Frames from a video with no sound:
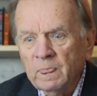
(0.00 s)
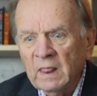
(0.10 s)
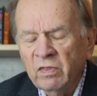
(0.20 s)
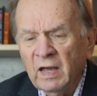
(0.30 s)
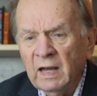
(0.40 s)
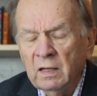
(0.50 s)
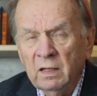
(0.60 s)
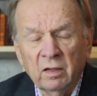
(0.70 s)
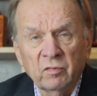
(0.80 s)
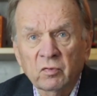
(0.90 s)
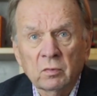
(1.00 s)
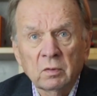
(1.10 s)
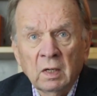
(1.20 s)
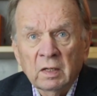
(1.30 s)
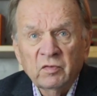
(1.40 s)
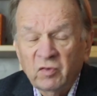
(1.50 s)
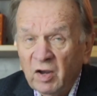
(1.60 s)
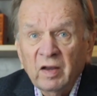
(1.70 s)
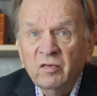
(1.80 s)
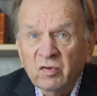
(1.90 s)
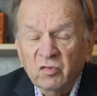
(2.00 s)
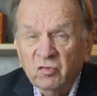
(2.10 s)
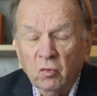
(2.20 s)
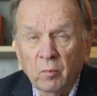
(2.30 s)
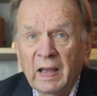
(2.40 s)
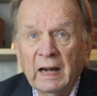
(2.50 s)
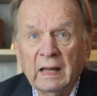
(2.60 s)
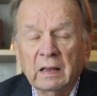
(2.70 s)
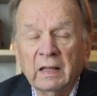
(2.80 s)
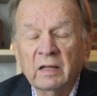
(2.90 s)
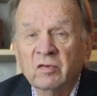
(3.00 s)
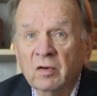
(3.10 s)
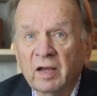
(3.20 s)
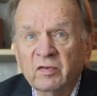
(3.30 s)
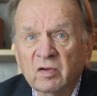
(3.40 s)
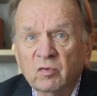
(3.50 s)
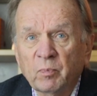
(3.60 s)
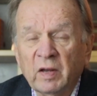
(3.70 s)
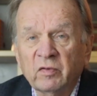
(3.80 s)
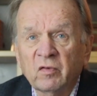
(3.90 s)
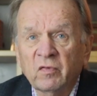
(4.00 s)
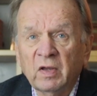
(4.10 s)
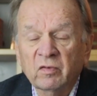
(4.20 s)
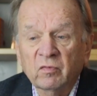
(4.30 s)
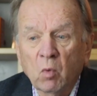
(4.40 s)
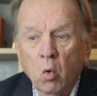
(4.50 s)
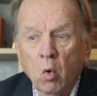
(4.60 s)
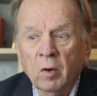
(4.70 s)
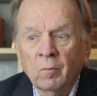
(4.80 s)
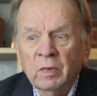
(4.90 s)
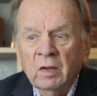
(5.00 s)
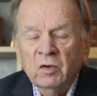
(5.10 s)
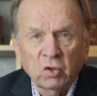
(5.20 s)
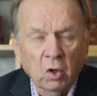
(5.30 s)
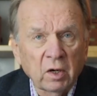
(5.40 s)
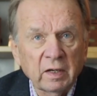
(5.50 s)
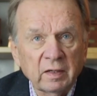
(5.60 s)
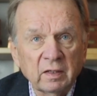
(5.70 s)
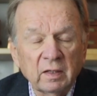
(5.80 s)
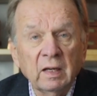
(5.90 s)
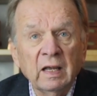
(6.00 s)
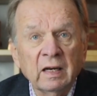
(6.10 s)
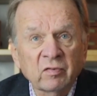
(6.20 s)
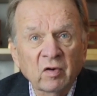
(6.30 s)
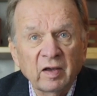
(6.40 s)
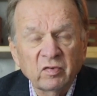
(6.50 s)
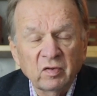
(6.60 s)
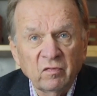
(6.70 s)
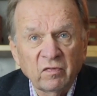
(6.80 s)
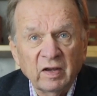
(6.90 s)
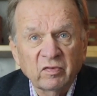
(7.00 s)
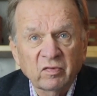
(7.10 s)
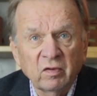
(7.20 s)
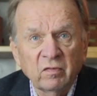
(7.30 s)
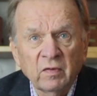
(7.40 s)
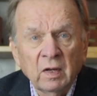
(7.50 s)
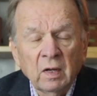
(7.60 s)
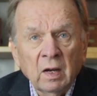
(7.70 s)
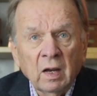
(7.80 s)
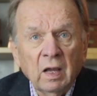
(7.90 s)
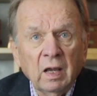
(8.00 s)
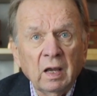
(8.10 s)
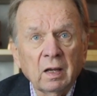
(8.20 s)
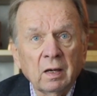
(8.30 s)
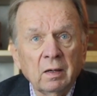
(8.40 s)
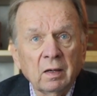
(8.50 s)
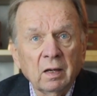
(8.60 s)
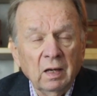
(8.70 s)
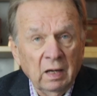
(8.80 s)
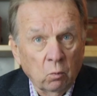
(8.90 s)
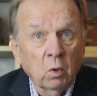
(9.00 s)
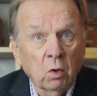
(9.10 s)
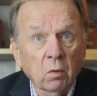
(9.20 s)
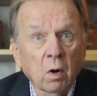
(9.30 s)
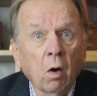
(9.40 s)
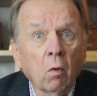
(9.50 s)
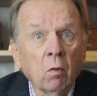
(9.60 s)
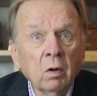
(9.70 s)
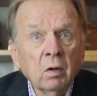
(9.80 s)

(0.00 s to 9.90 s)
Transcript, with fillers: that is changes dramatically. It's less expensive. It's more targeted. It's less invasive. And it will grow.